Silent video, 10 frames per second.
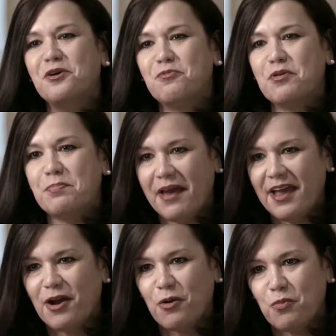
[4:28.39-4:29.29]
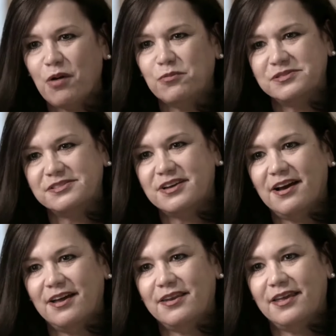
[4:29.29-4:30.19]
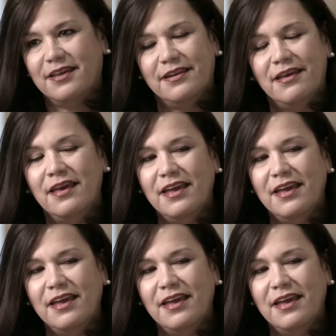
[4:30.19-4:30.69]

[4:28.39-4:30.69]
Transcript: repair what was done. And